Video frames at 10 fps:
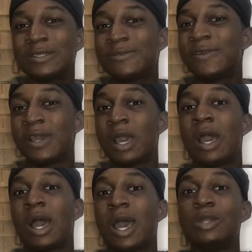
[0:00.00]
if
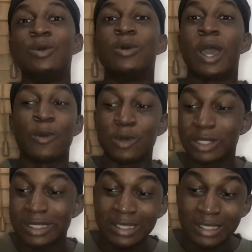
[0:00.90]
I
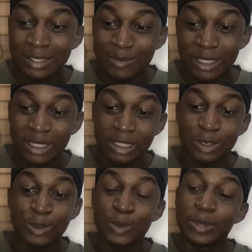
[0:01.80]
want these
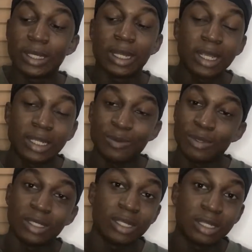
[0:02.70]
messages to be cleared
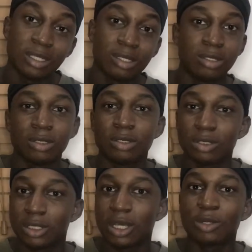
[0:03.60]
immediately?
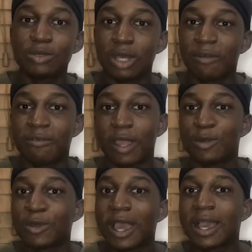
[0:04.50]
Yeah, good and fine,
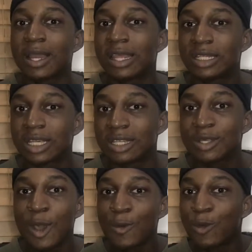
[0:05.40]
you can clear chats,
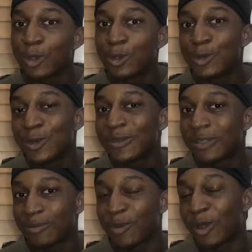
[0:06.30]
but you don't know if
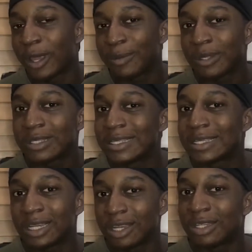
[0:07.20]
the other person is
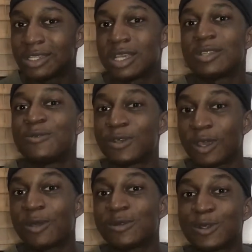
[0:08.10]
clearing the chats, if you get
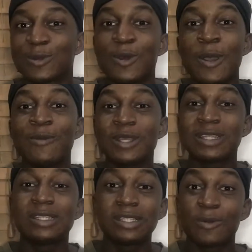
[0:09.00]
what I'm saying. So
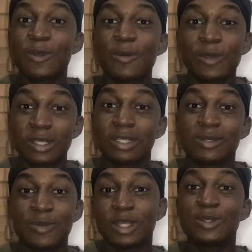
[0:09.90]
basically, disappearing message
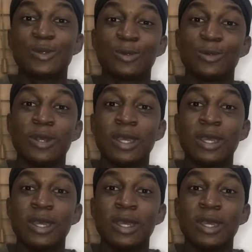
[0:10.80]
is meant to